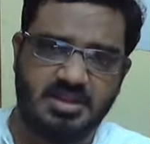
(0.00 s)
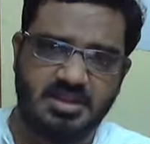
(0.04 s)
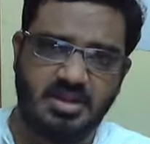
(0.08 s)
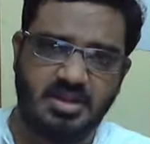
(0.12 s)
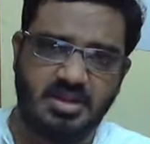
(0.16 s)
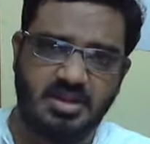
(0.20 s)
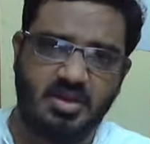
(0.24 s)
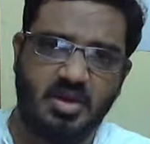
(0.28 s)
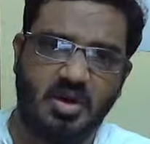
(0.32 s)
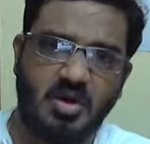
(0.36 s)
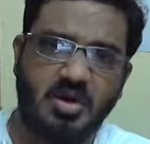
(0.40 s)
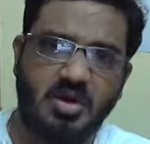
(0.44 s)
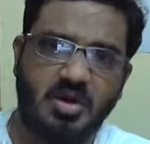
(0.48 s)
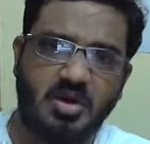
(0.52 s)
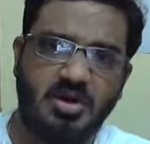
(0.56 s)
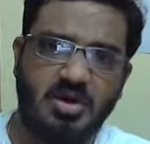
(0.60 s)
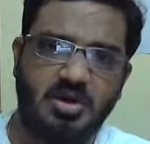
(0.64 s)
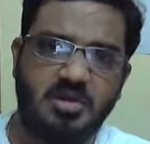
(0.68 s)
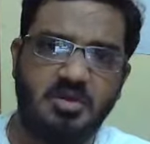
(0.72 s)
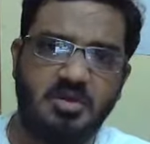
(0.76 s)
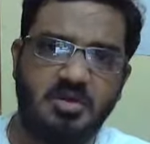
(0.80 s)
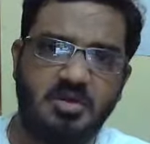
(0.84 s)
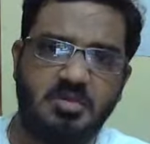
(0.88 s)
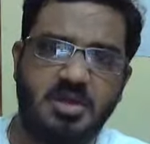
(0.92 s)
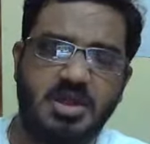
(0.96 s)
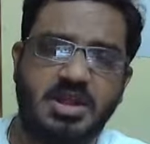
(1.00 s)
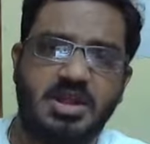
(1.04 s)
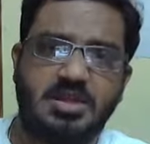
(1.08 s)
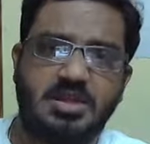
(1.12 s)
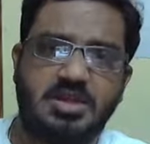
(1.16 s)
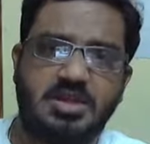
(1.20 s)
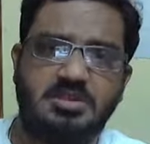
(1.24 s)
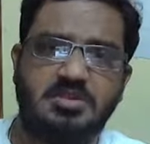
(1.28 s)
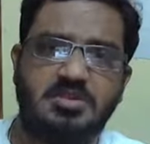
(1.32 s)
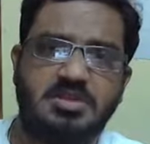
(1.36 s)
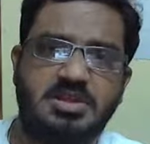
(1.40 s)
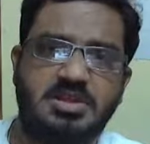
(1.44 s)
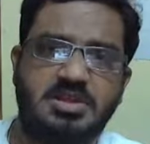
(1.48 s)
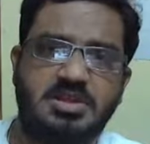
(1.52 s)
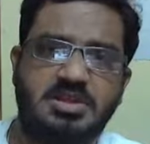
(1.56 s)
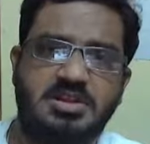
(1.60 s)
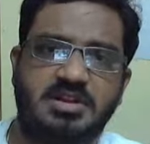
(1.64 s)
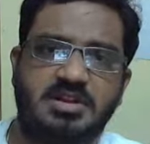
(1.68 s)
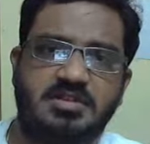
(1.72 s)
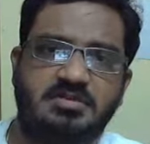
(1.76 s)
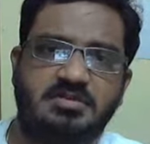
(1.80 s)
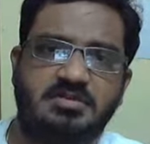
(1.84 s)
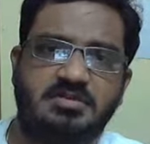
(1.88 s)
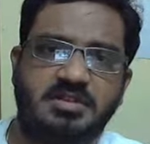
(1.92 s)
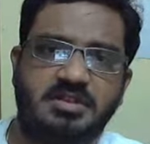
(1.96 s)
the whole human social
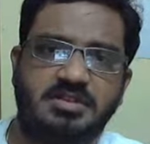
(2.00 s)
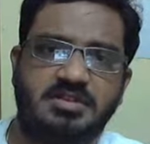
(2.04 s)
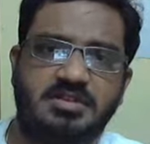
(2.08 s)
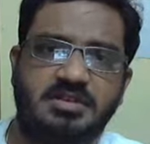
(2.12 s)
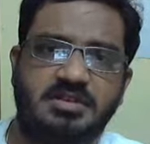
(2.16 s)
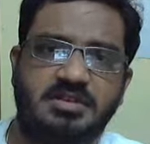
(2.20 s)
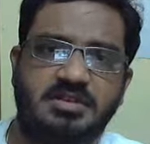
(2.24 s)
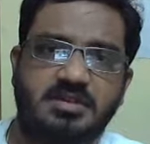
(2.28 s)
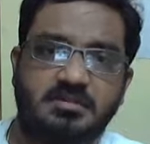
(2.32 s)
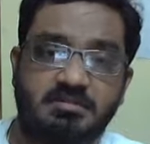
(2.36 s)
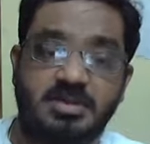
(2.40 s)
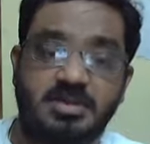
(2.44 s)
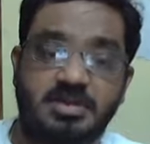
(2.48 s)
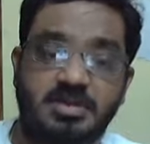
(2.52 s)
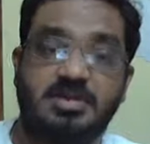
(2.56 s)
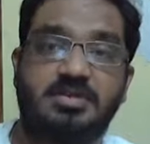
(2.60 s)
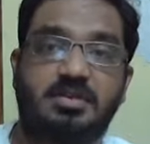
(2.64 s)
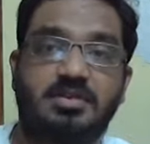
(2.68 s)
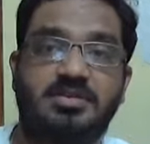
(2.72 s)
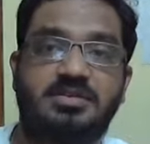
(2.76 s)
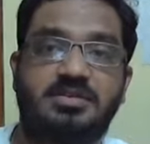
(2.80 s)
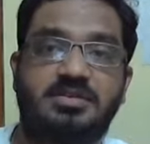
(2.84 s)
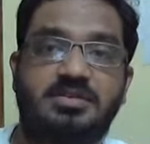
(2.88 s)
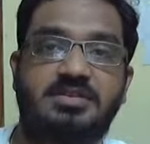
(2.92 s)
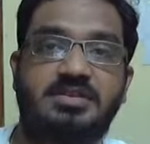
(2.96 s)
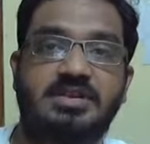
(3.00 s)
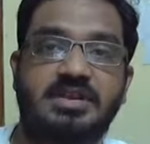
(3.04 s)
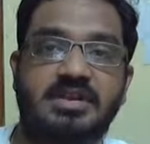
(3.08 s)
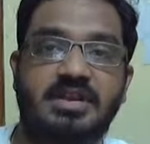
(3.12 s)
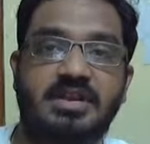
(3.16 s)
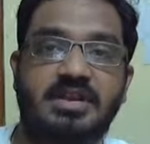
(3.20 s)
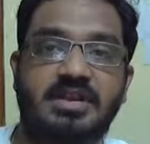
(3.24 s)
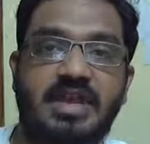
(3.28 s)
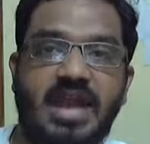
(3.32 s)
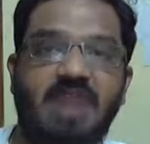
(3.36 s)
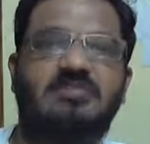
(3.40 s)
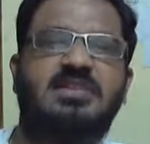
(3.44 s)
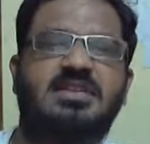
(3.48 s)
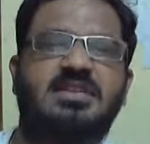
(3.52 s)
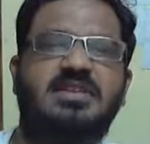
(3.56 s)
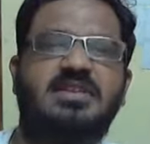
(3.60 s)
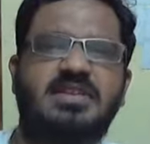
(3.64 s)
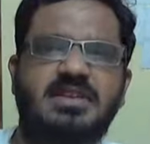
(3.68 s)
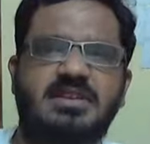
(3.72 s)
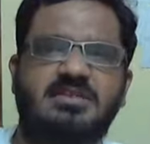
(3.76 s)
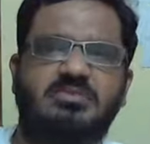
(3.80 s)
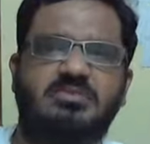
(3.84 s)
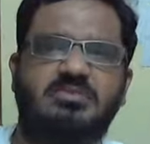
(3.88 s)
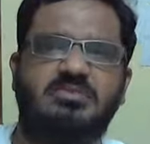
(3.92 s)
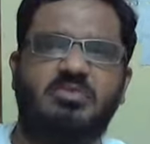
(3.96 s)
networks because
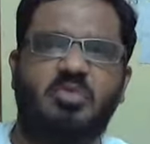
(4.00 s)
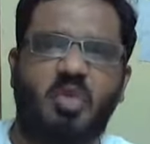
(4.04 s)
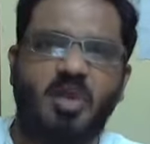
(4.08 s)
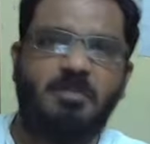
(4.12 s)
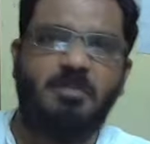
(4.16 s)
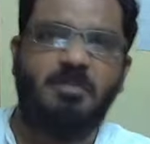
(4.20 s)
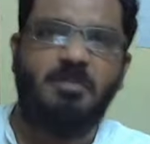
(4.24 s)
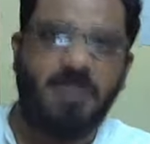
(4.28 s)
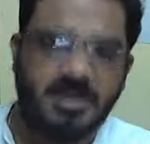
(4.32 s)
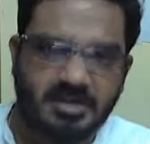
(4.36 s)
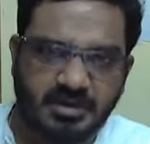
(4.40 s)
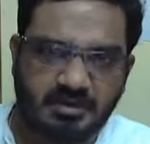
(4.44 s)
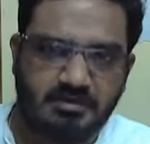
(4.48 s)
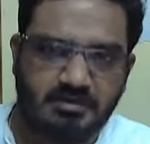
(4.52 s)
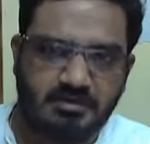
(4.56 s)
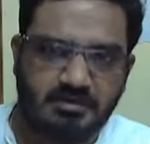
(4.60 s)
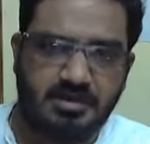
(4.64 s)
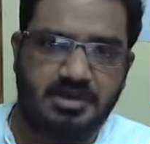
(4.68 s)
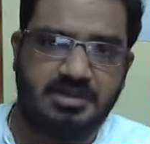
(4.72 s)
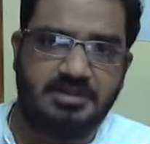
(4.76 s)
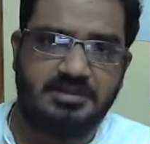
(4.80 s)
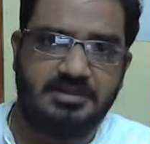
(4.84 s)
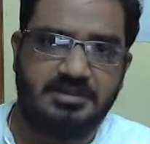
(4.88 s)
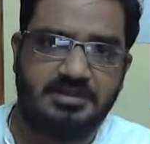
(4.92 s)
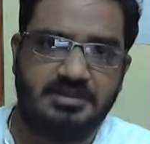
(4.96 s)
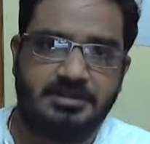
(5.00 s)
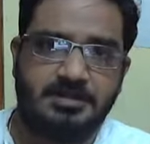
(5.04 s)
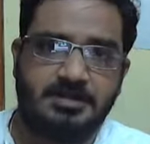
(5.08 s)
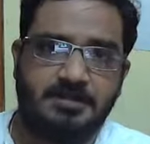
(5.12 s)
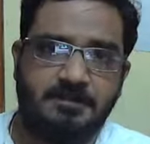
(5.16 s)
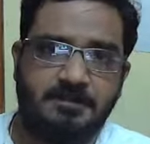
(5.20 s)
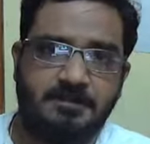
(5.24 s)
everything is open nowadays.